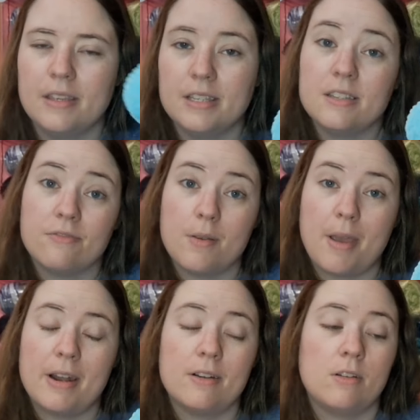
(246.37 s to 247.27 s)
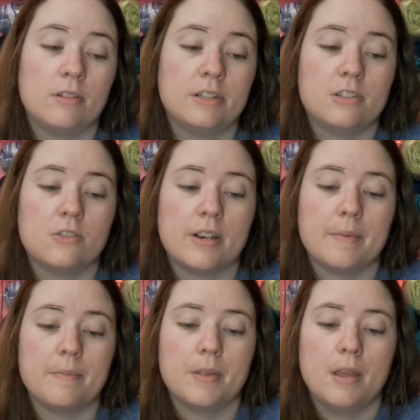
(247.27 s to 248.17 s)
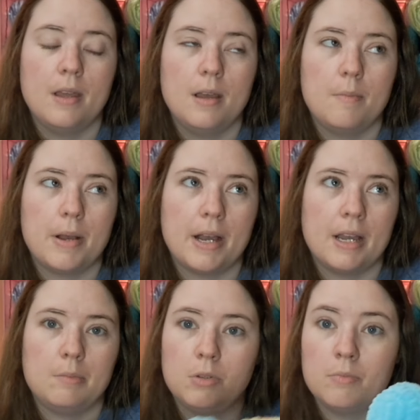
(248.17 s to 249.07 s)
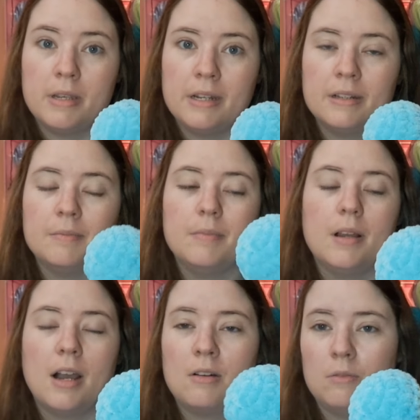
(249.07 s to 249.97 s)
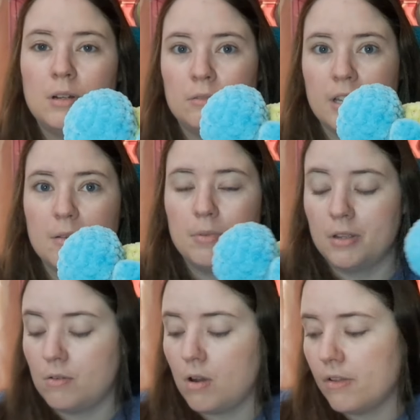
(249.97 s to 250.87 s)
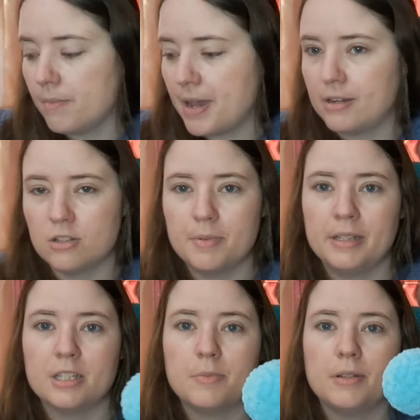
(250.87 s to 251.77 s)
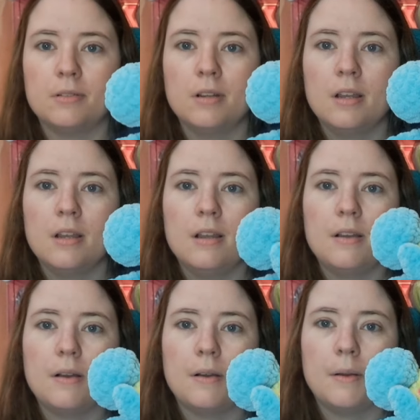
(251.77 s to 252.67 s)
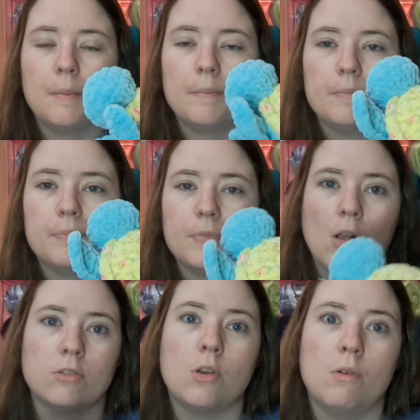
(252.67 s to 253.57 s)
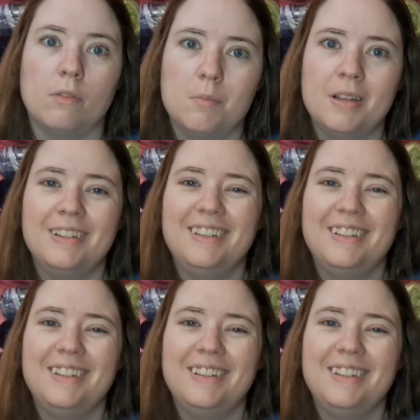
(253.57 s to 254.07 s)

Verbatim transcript: This is a free pattern on Instagram by Bluebeena. I'll, I'll link it below. All the patterns will be linked below. Um, all two of them.